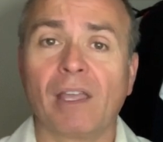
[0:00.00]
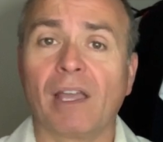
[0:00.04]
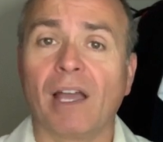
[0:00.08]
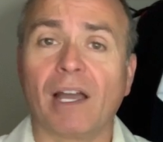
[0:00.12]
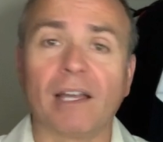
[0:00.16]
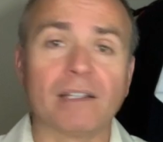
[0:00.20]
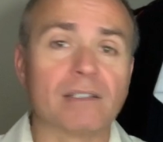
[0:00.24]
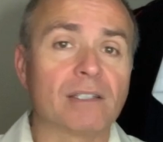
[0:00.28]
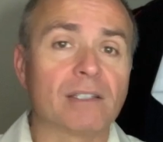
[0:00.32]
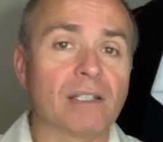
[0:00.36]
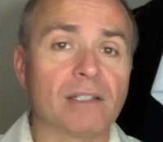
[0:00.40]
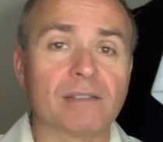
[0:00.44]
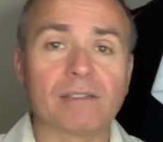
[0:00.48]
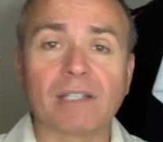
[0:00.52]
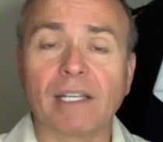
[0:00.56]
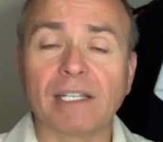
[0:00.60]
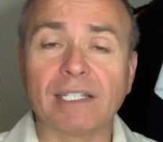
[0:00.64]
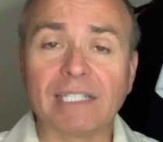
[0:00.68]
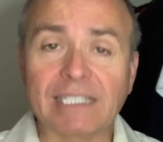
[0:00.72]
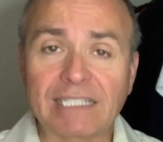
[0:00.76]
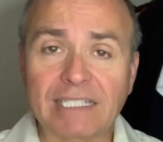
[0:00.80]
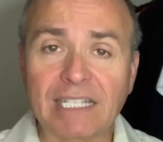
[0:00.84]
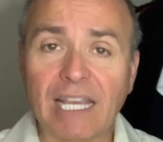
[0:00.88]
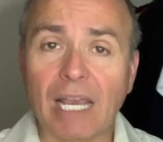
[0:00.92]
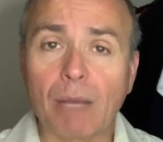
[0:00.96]
Uh, uh an
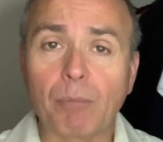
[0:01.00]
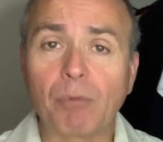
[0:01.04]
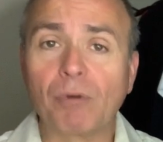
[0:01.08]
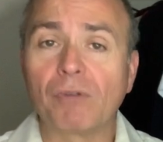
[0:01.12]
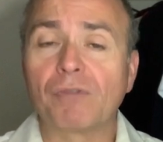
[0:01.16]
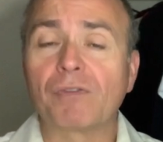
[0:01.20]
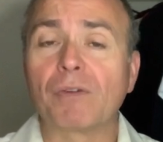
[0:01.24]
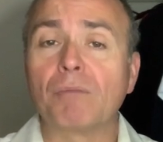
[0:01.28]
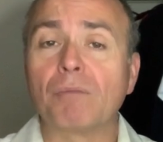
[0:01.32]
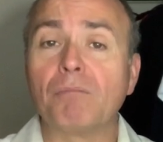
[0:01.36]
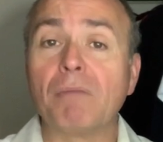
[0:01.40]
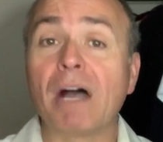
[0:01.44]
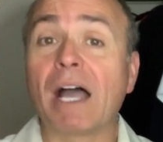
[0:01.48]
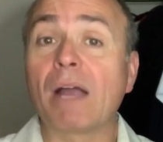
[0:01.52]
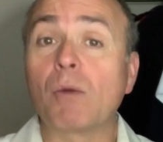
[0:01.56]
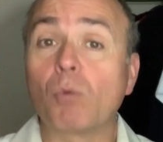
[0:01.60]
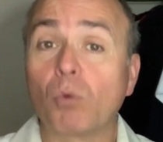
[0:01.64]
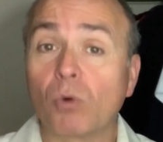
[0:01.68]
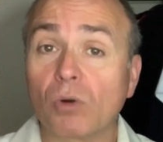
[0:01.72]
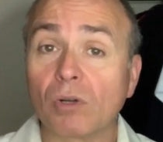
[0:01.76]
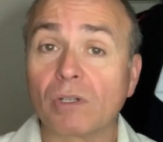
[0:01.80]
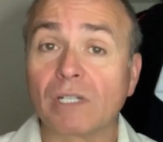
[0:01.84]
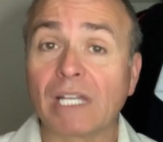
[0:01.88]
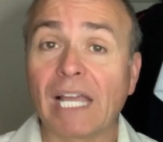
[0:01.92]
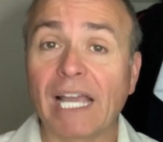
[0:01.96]
example from my
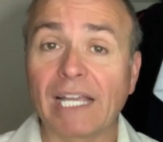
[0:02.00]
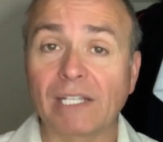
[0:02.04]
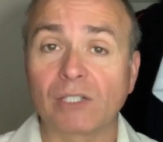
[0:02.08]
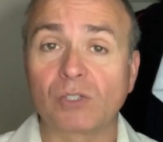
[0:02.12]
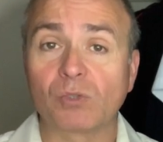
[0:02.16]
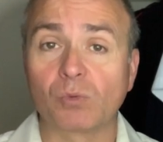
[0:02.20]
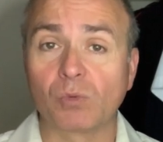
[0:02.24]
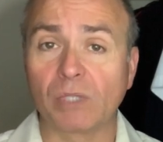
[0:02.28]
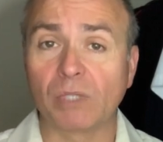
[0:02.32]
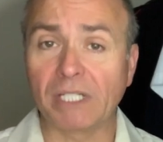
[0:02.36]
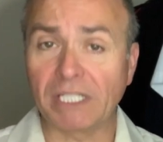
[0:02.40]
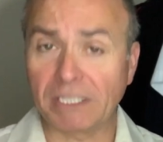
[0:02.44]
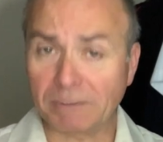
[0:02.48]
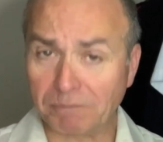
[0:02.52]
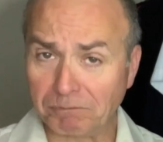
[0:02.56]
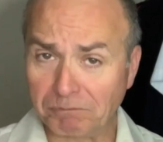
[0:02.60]
world last week